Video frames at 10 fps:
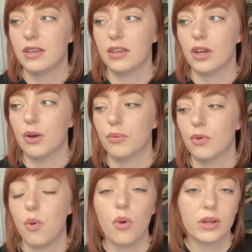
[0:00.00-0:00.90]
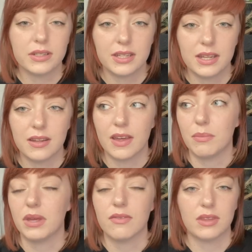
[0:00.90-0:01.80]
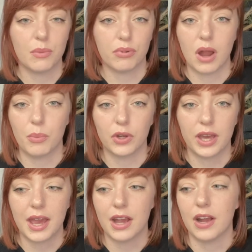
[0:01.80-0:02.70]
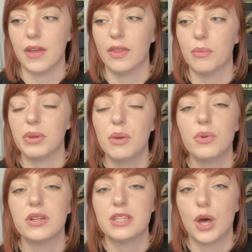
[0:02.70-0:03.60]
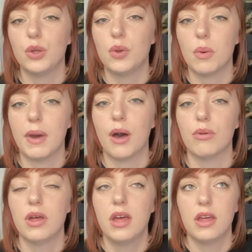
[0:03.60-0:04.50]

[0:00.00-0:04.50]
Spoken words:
you know, quarantined them, given them proper care, and they'll be able to tell you about